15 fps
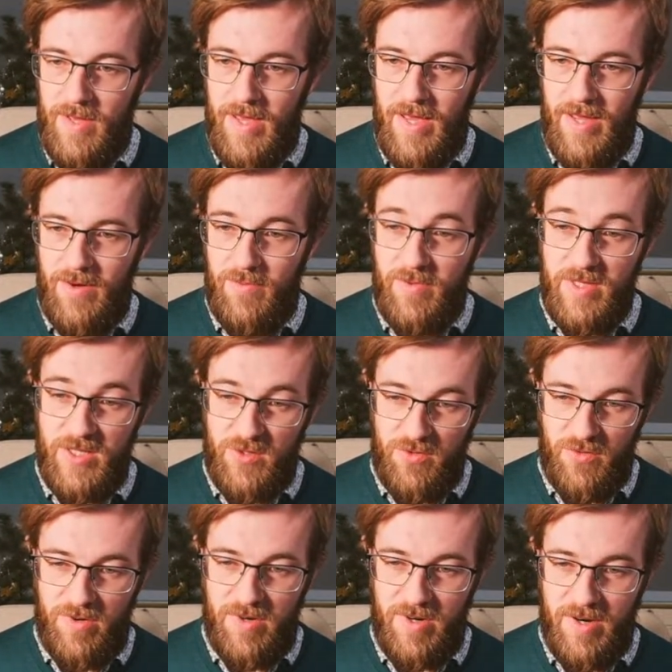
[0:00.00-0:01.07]
And we
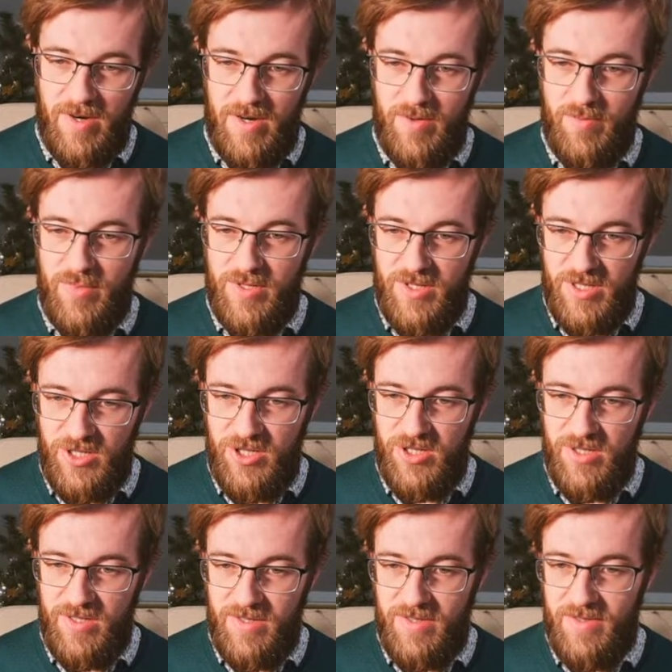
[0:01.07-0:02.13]
store our
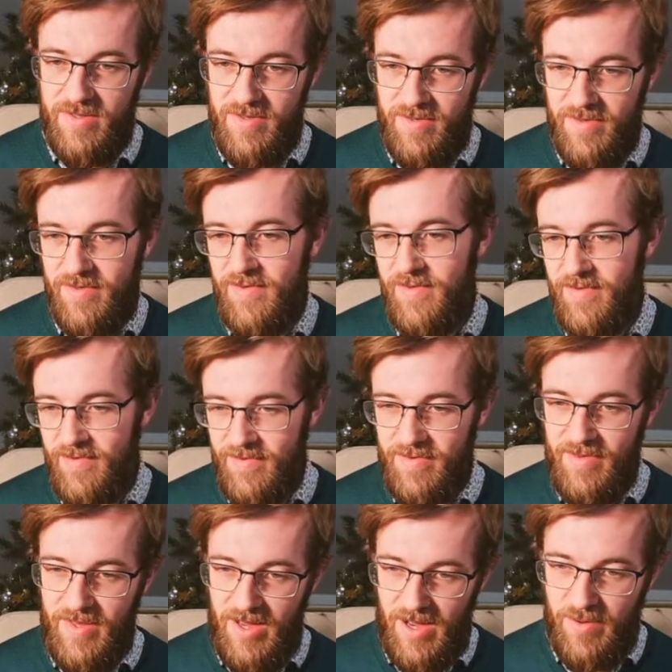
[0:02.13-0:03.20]
positions
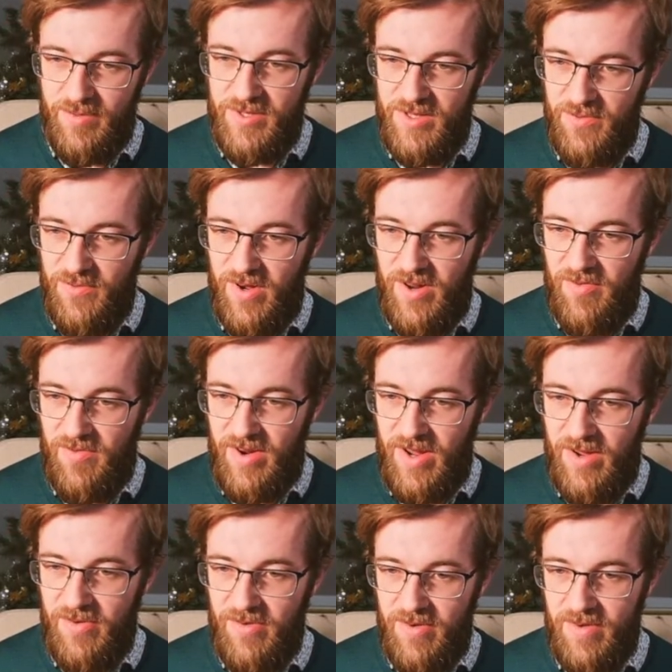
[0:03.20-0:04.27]
the opposite way
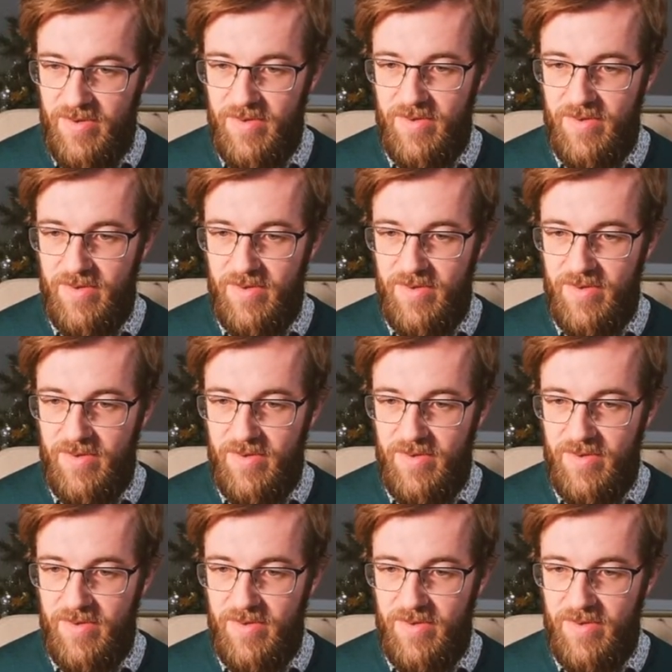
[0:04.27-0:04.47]
around